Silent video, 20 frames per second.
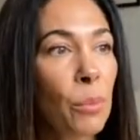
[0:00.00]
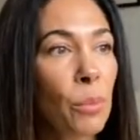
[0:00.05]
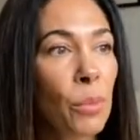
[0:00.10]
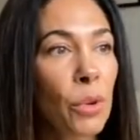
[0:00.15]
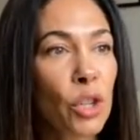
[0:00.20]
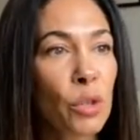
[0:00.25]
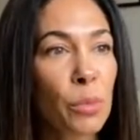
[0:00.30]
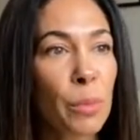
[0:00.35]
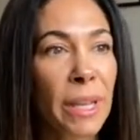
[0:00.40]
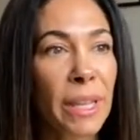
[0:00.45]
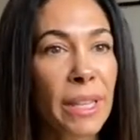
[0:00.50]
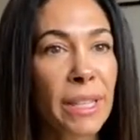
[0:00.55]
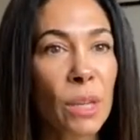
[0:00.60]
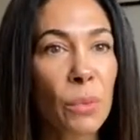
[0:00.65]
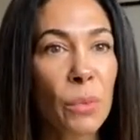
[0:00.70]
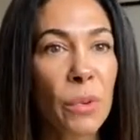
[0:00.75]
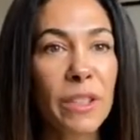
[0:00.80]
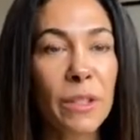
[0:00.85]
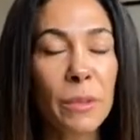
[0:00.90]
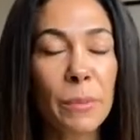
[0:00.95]
which means that
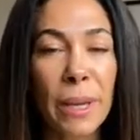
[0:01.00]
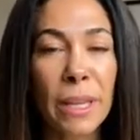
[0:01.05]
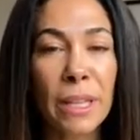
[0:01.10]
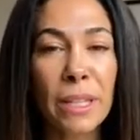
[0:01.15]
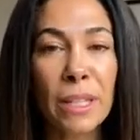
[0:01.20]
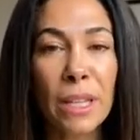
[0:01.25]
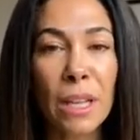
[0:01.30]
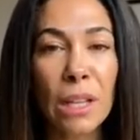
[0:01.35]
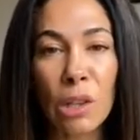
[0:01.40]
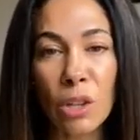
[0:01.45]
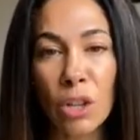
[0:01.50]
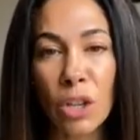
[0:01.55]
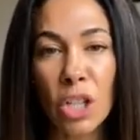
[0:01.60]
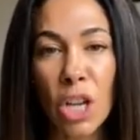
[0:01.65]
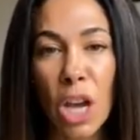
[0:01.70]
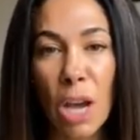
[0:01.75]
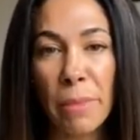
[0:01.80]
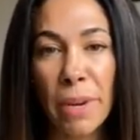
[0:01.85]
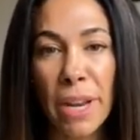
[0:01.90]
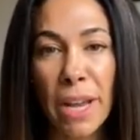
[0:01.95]
we've spent a lot of
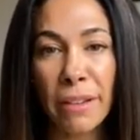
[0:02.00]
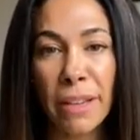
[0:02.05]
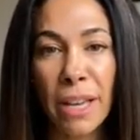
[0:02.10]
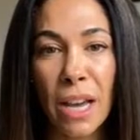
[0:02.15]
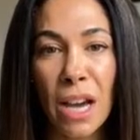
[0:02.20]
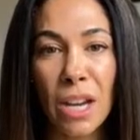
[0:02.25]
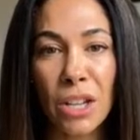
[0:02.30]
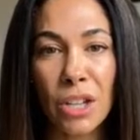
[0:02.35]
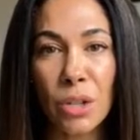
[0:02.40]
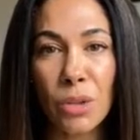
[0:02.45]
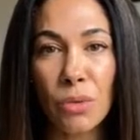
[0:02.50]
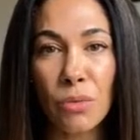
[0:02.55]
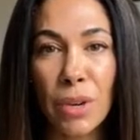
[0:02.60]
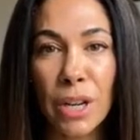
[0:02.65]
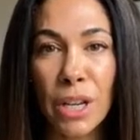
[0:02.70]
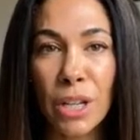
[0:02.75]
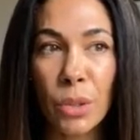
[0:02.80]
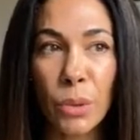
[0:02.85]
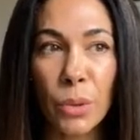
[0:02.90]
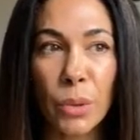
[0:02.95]
time in our garden
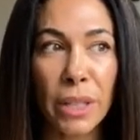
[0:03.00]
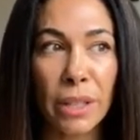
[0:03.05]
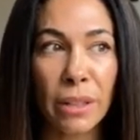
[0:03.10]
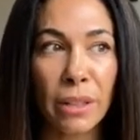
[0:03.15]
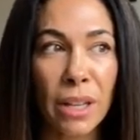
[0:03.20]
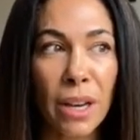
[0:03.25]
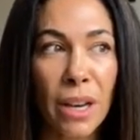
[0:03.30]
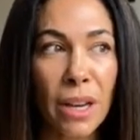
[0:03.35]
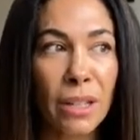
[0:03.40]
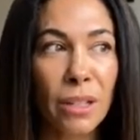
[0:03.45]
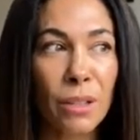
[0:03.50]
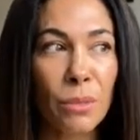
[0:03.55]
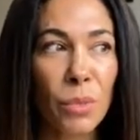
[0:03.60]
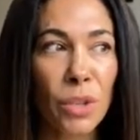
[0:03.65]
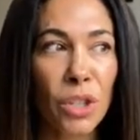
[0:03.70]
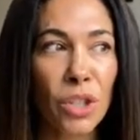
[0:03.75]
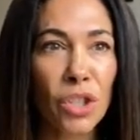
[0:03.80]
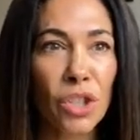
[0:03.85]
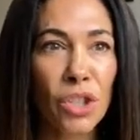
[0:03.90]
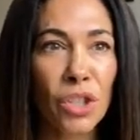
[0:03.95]
redoing the garden,
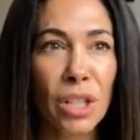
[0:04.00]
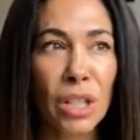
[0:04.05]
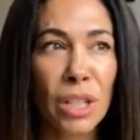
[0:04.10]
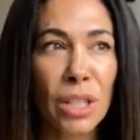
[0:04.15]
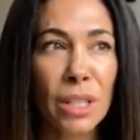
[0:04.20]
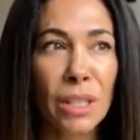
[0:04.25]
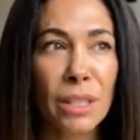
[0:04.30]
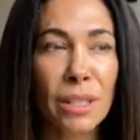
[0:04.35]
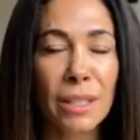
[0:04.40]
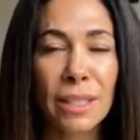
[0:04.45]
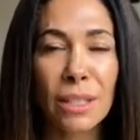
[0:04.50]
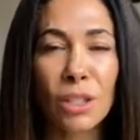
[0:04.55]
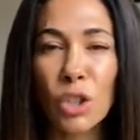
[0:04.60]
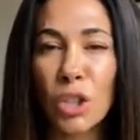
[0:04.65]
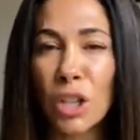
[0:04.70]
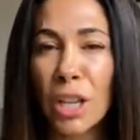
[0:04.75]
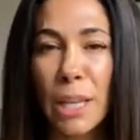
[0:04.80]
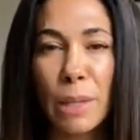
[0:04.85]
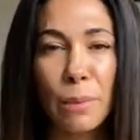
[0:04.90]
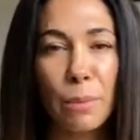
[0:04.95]
which is sort
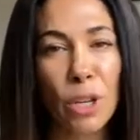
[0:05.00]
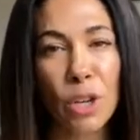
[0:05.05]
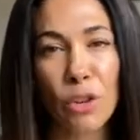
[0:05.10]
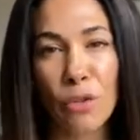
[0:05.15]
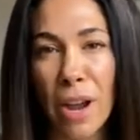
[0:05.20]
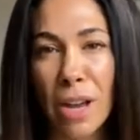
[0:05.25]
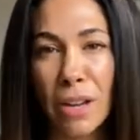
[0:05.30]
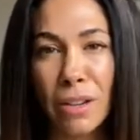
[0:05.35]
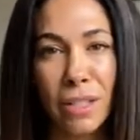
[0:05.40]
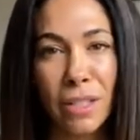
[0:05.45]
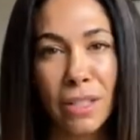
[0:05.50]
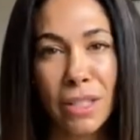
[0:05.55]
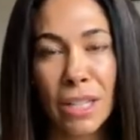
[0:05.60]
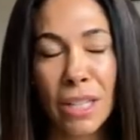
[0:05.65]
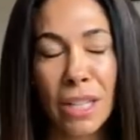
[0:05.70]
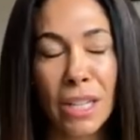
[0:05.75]
of keeps me grounded.